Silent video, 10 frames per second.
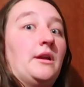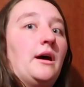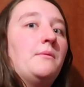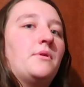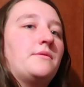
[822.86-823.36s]
it
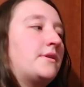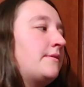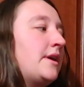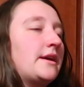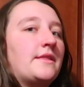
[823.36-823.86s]
up. But fun
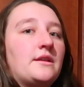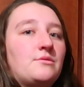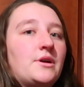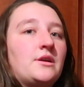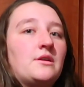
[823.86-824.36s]
fact, that's
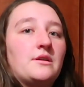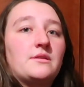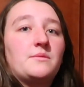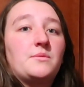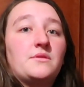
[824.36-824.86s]
why you're not
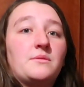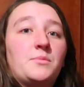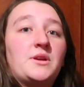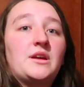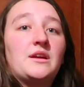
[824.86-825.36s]
supposed to
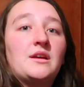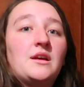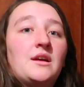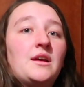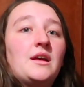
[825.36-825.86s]
put it
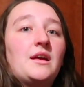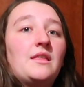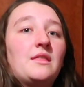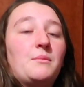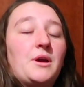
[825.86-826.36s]
in the